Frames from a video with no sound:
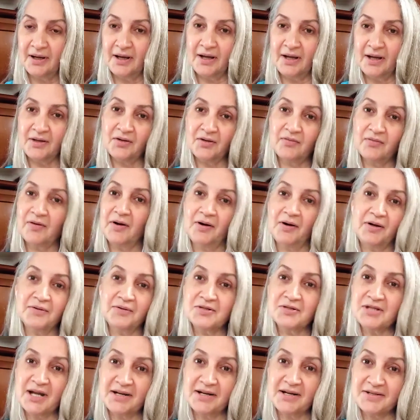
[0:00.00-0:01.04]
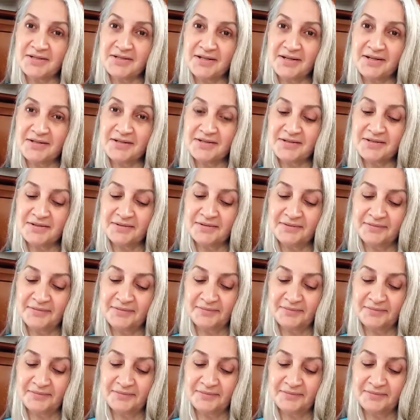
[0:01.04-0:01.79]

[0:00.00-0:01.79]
and your very own Genesis.